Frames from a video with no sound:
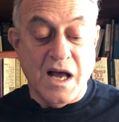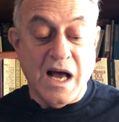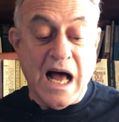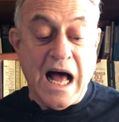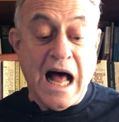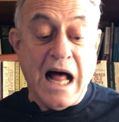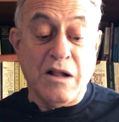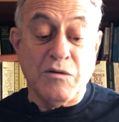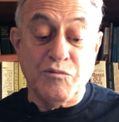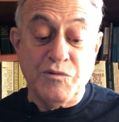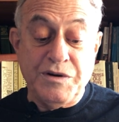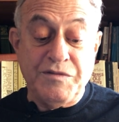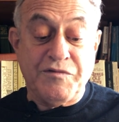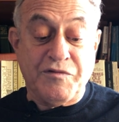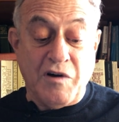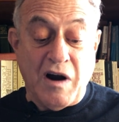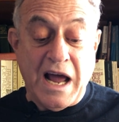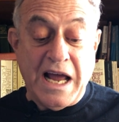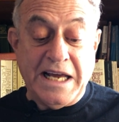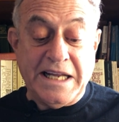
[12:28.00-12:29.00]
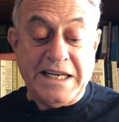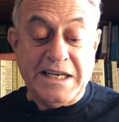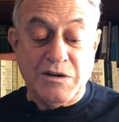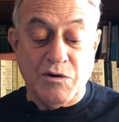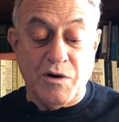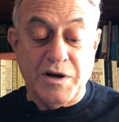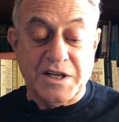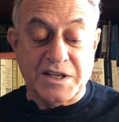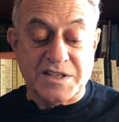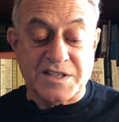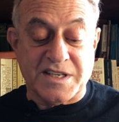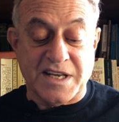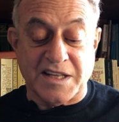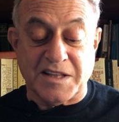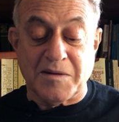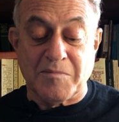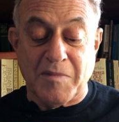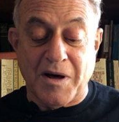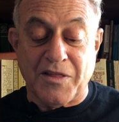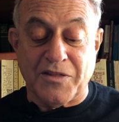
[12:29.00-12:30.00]
I'll refry it in oil, said
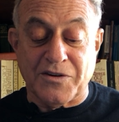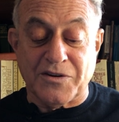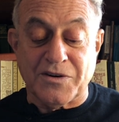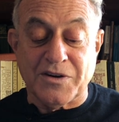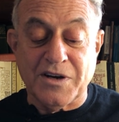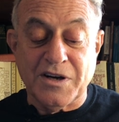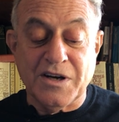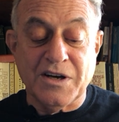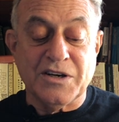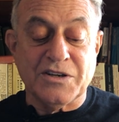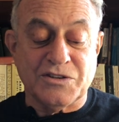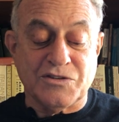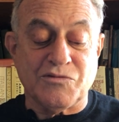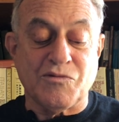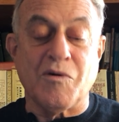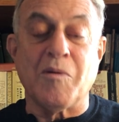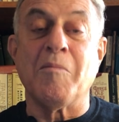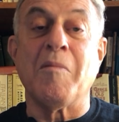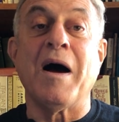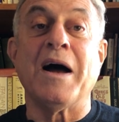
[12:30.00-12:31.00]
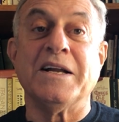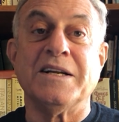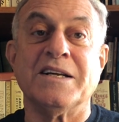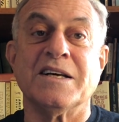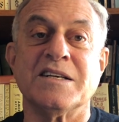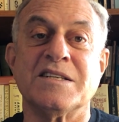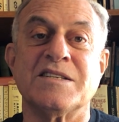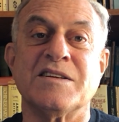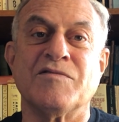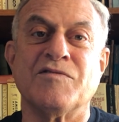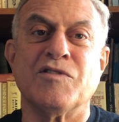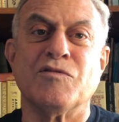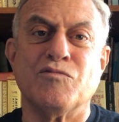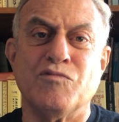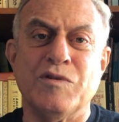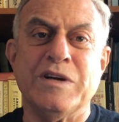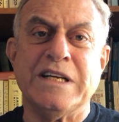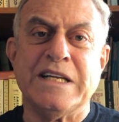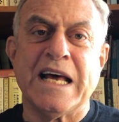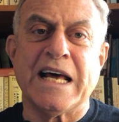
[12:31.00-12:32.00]
the mother, to remind us of the
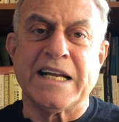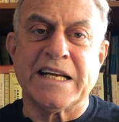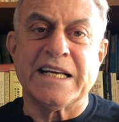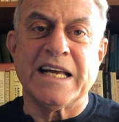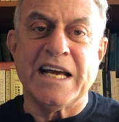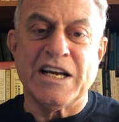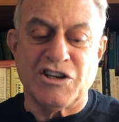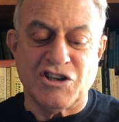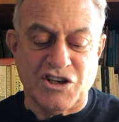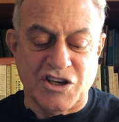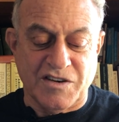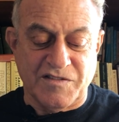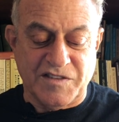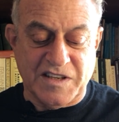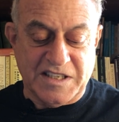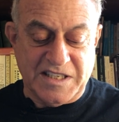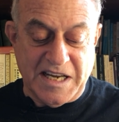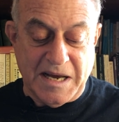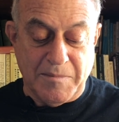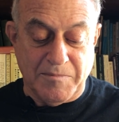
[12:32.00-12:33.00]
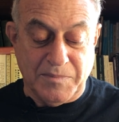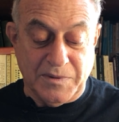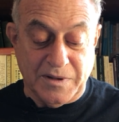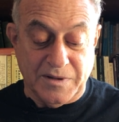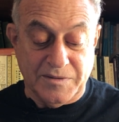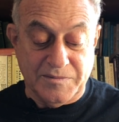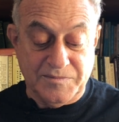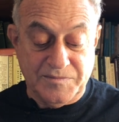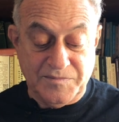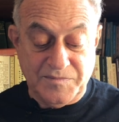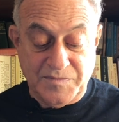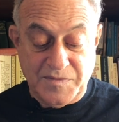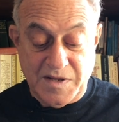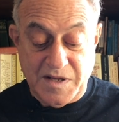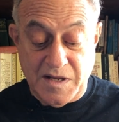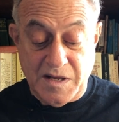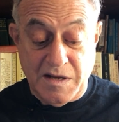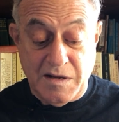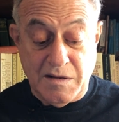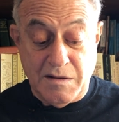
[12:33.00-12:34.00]
rededication of the temple.
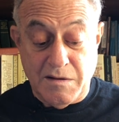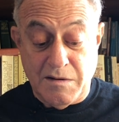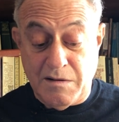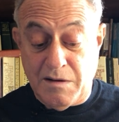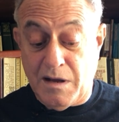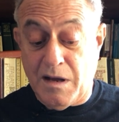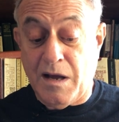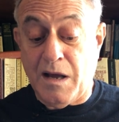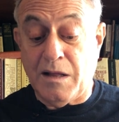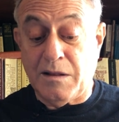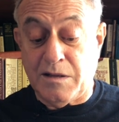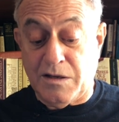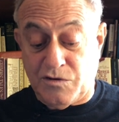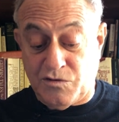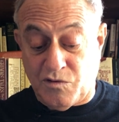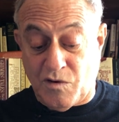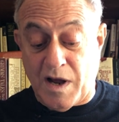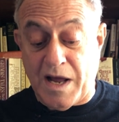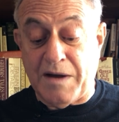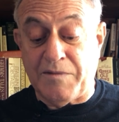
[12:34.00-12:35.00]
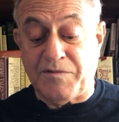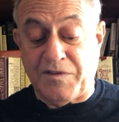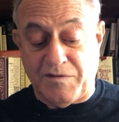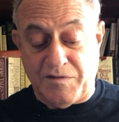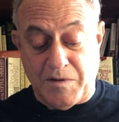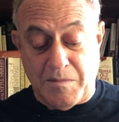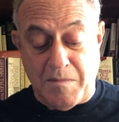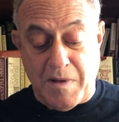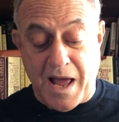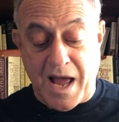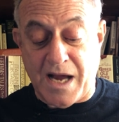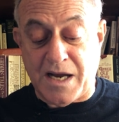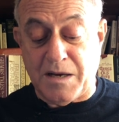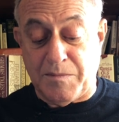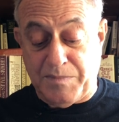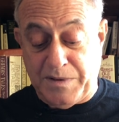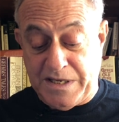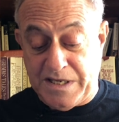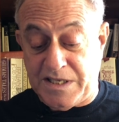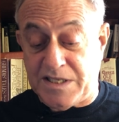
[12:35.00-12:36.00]
And the triumph of the
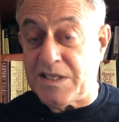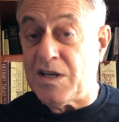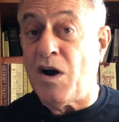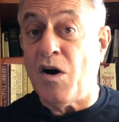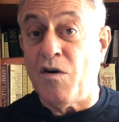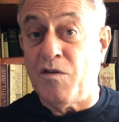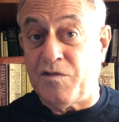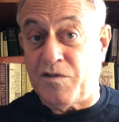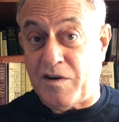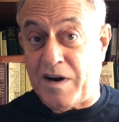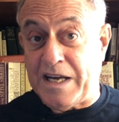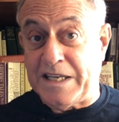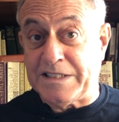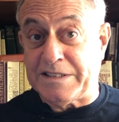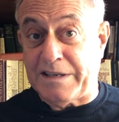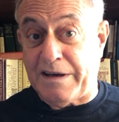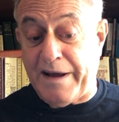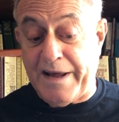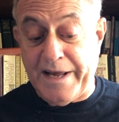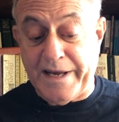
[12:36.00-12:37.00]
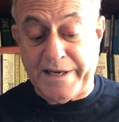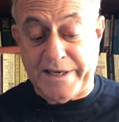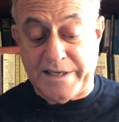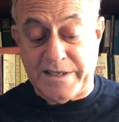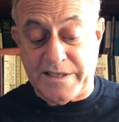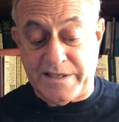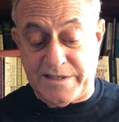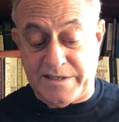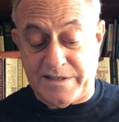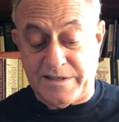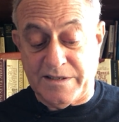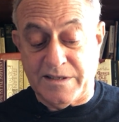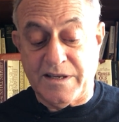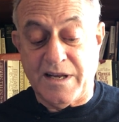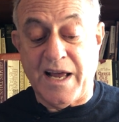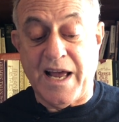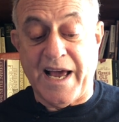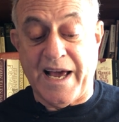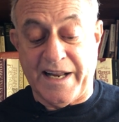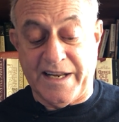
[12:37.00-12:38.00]
Maccabees over Antiochus,
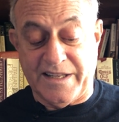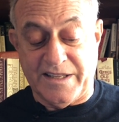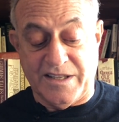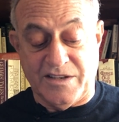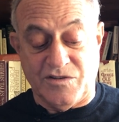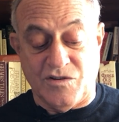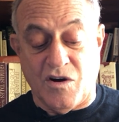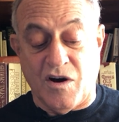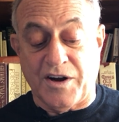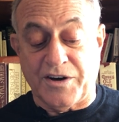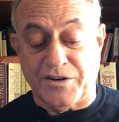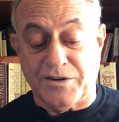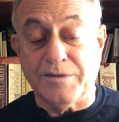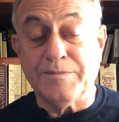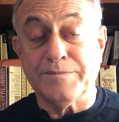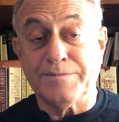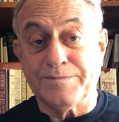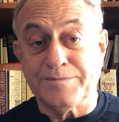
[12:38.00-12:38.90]
added the daughter.